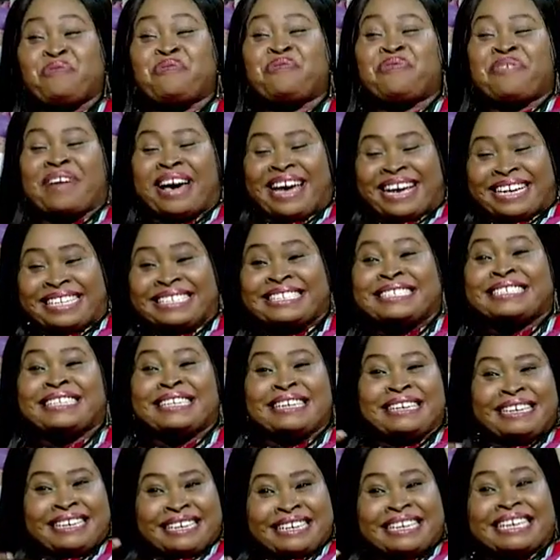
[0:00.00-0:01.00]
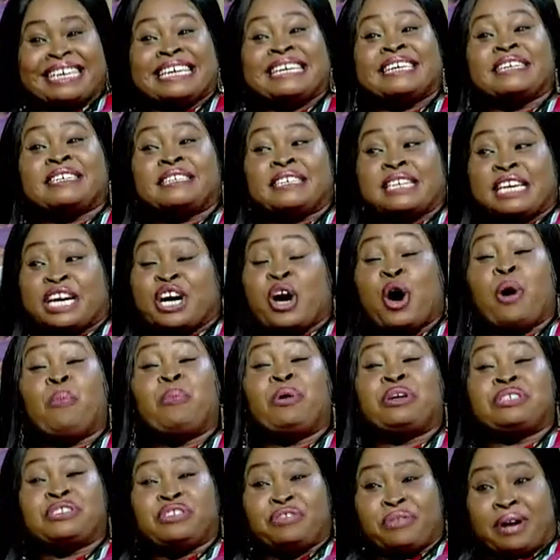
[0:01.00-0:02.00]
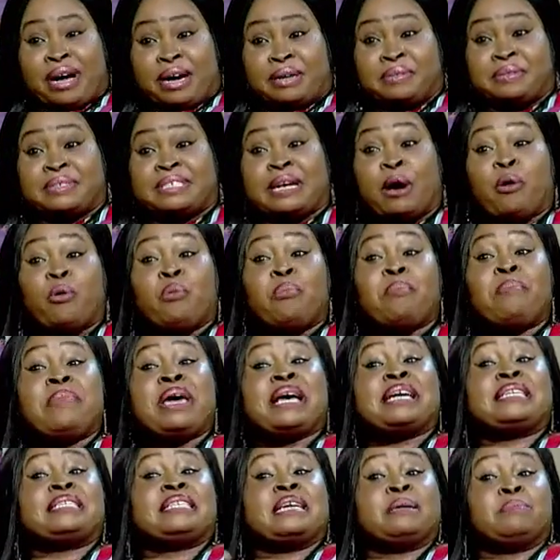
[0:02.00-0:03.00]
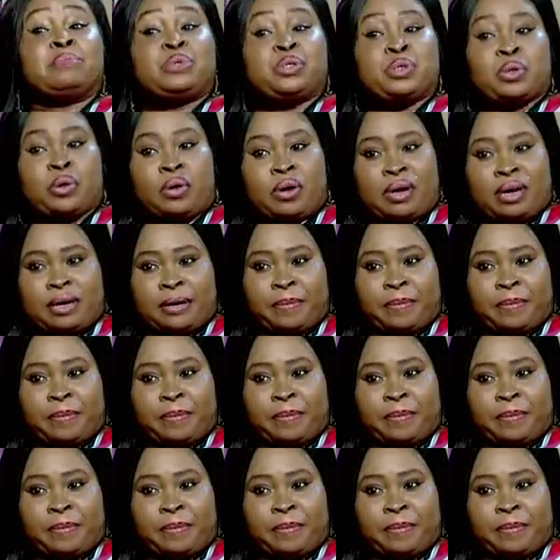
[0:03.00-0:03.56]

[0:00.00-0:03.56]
Find a common ground that will make them talk.